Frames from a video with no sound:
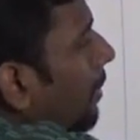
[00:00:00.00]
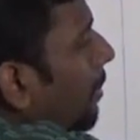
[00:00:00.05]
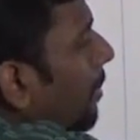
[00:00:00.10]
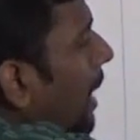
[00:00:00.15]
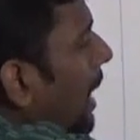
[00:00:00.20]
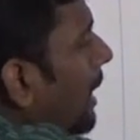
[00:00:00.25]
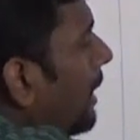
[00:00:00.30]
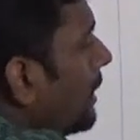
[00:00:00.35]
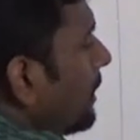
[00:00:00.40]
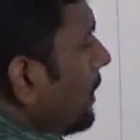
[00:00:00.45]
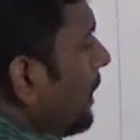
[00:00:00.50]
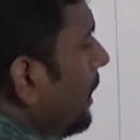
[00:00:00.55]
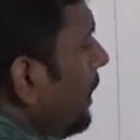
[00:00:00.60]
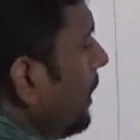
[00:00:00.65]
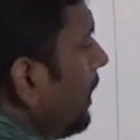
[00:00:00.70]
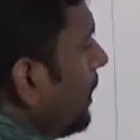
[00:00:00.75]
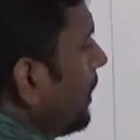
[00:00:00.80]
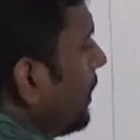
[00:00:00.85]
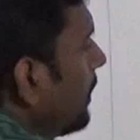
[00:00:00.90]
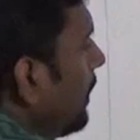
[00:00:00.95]
minus
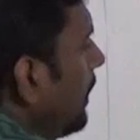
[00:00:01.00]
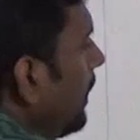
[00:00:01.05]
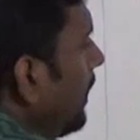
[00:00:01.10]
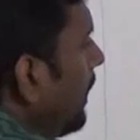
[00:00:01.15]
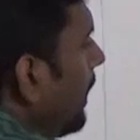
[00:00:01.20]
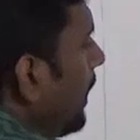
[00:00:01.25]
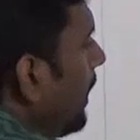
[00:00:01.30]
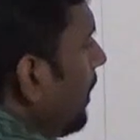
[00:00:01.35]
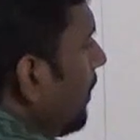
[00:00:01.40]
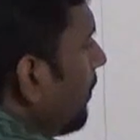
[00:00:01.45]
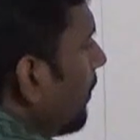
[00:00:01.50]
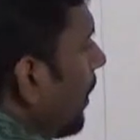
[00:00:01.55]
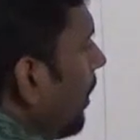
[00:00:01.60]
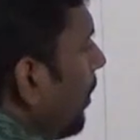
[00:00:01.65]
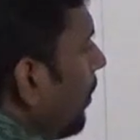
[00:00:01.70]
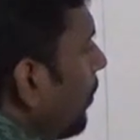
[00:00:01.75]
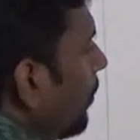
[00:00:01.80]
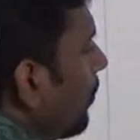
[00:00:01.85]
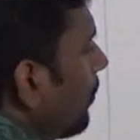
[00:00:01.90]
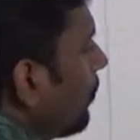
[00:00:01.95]
3, negative
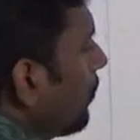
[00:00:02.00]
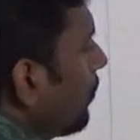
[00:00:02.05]
value.